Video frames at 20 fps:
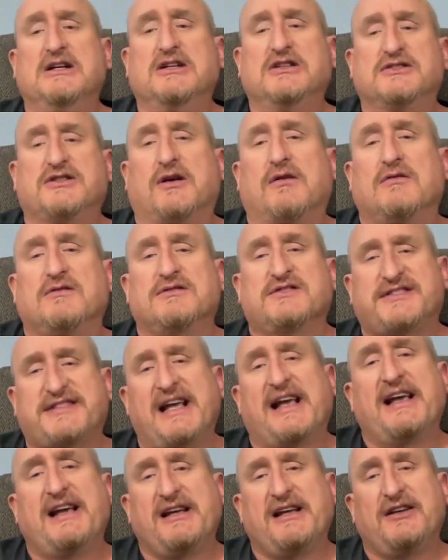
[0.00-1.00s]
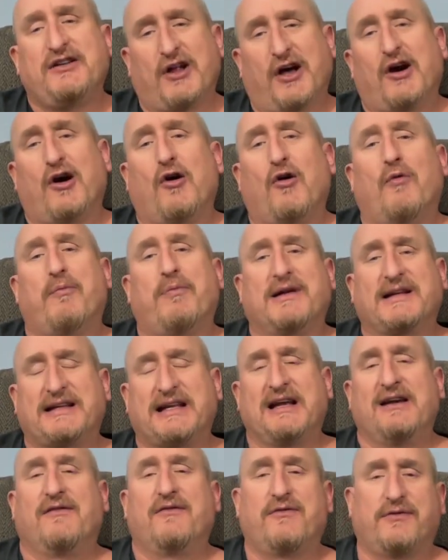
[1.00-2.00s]
So say no, but
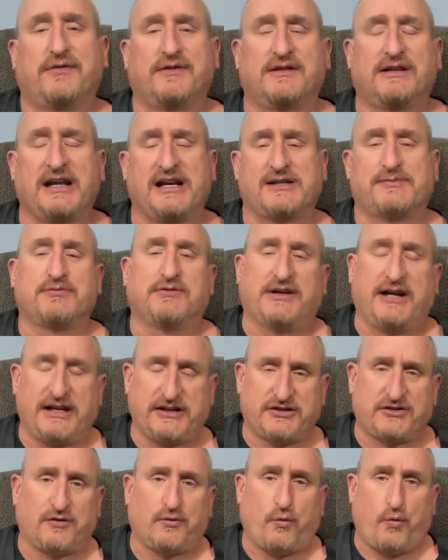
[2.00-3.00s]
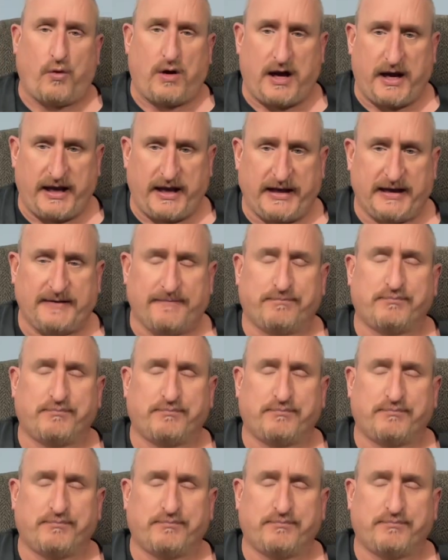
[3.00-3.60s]
give an explanation why.